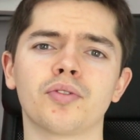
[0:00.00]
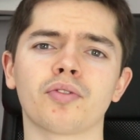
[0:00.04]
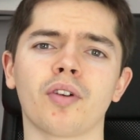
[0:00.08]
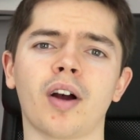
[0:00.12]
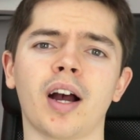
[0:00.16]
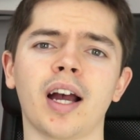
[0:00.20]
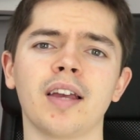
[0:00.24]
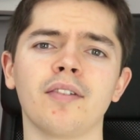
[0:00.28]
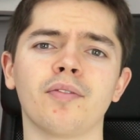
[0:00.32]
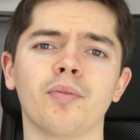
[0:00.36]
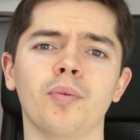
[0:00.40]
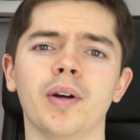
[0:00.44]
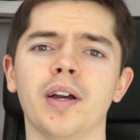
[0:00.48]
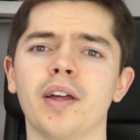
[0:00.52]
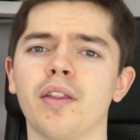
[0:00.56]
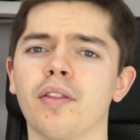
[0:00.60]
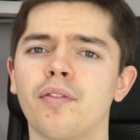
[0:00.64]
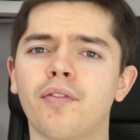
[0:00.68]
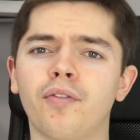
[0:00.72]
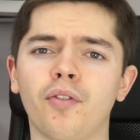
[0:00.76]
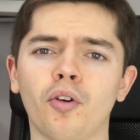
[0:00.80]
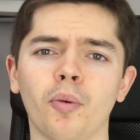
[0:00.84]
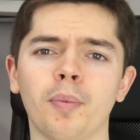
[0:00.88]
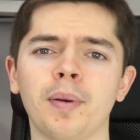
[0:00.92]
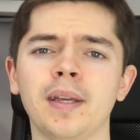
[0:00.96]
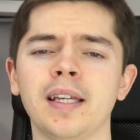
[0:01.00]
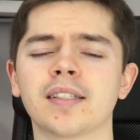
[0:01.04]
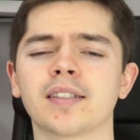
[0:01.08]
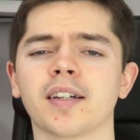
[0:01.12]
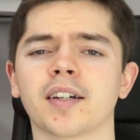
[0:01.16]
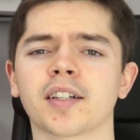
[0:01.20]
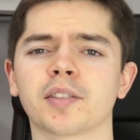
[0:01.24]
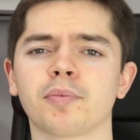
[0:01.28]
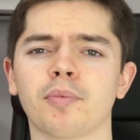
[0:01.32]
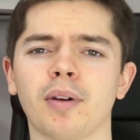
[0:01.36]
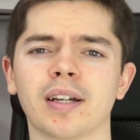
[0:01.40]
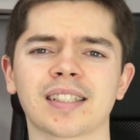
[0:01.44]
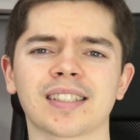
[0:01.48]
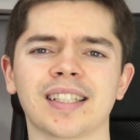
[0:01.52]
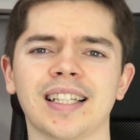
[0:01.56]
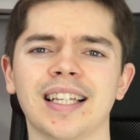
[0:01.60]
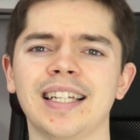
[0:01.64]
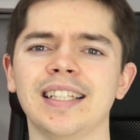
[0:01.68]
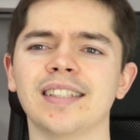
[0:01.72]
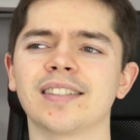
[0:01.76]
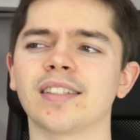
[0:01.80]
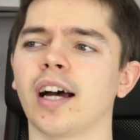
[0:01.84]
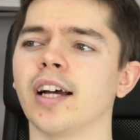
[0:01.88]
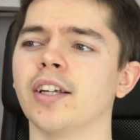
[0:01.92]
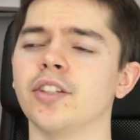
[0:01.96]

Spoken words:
drive with 4 PCI Express lanes.